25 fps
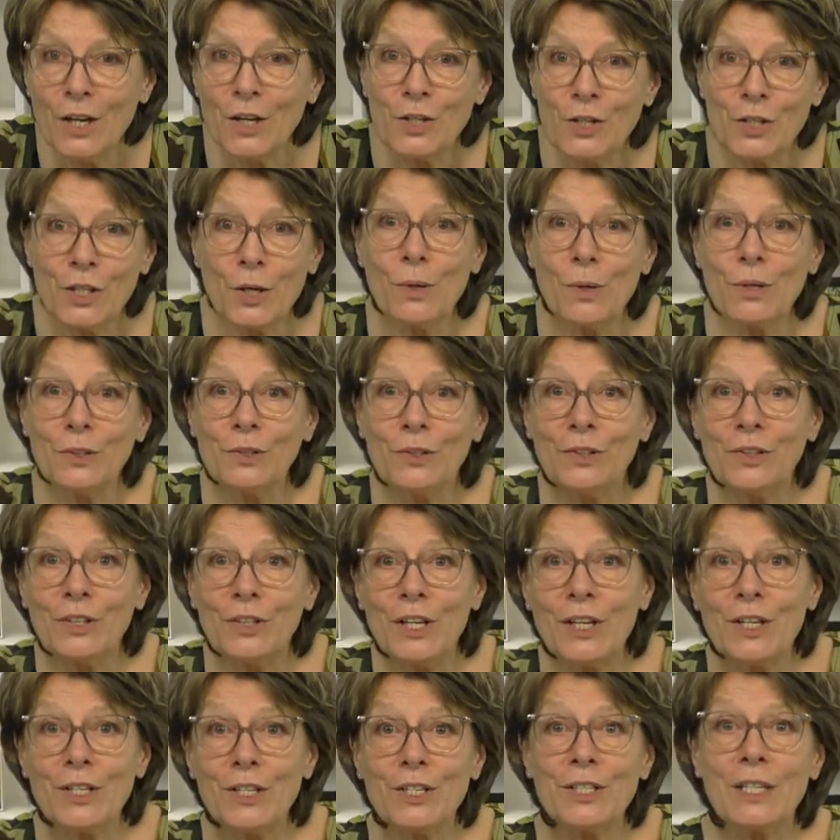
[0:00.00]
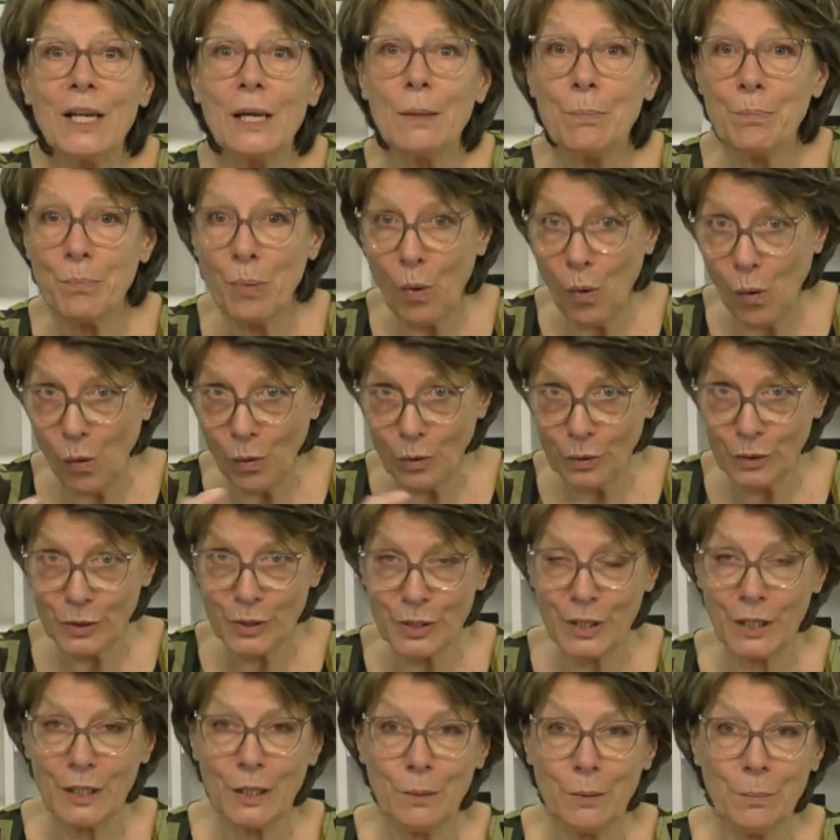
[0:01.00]
So on Thursday,
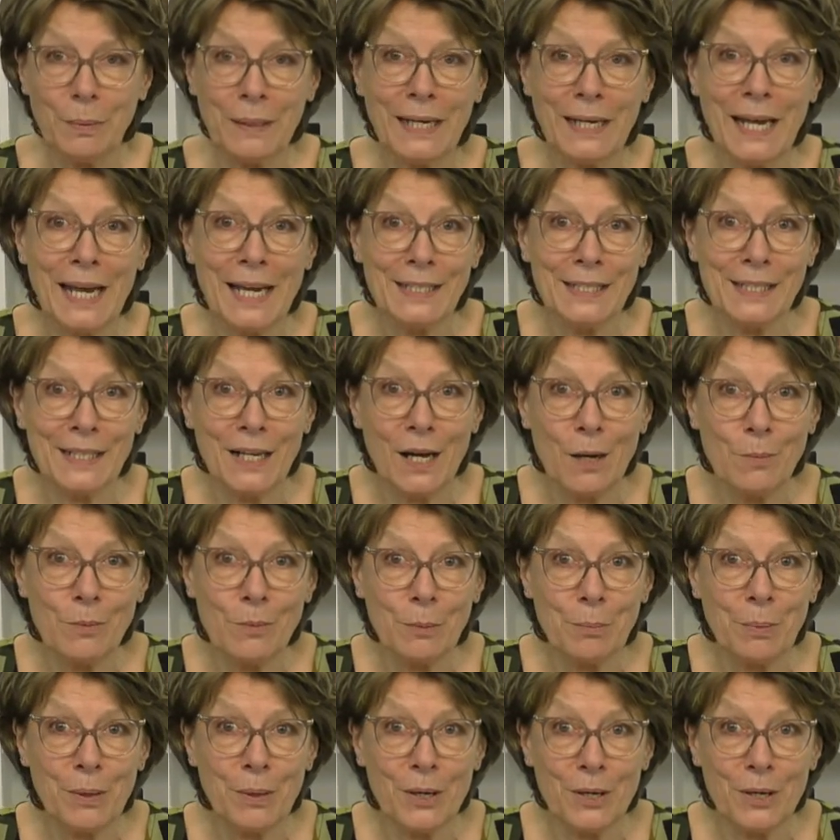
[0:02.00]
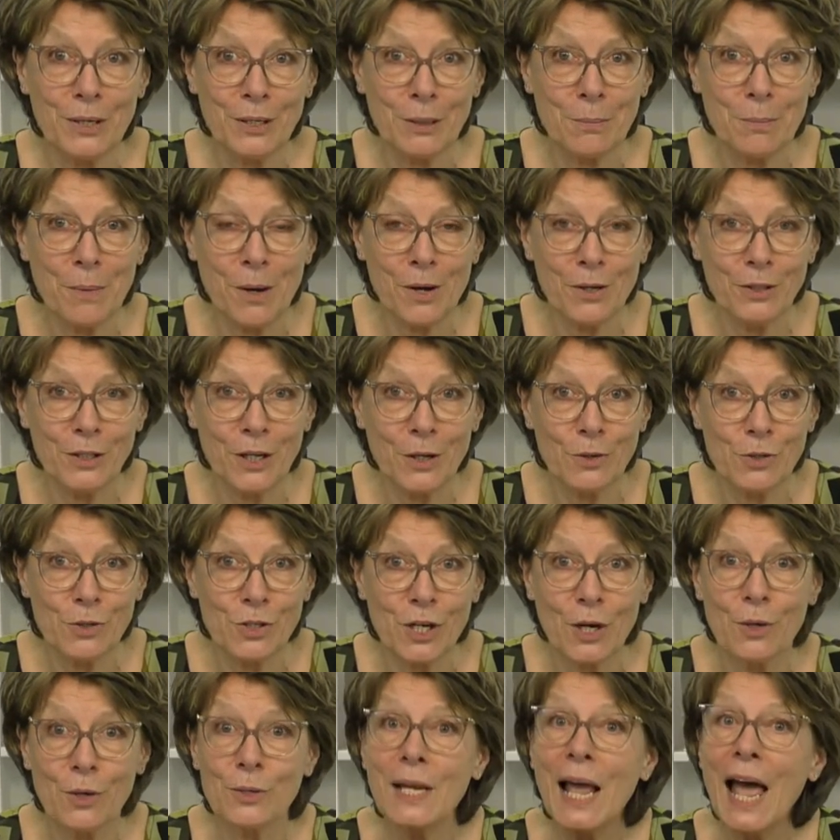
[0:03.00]
Paul's going to be heading up the Pergamano
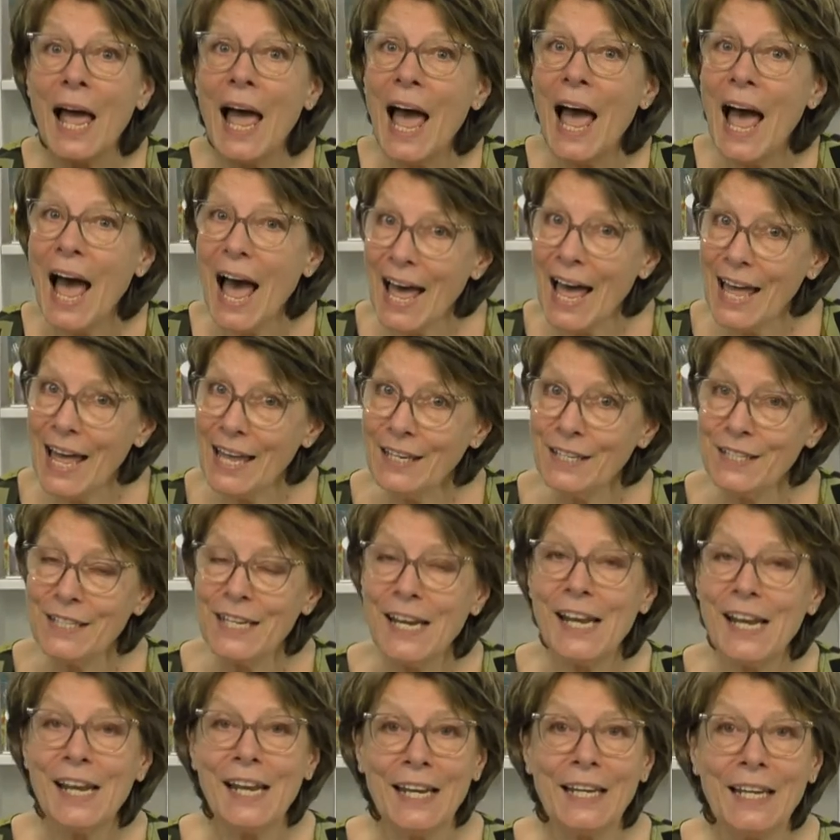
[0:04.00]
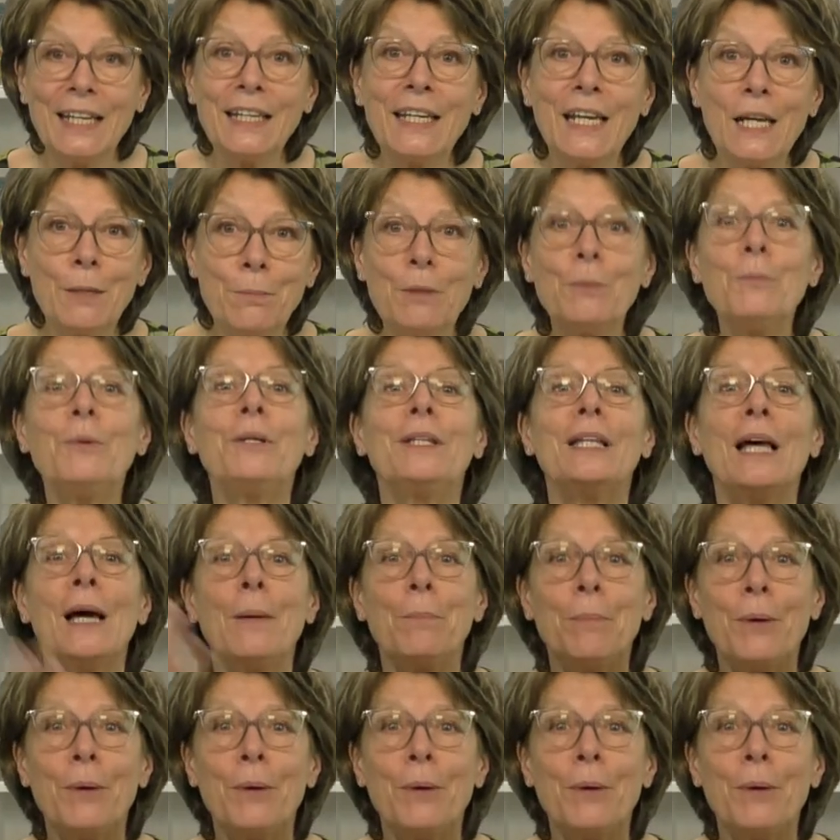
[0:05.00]
show, And in keeping with our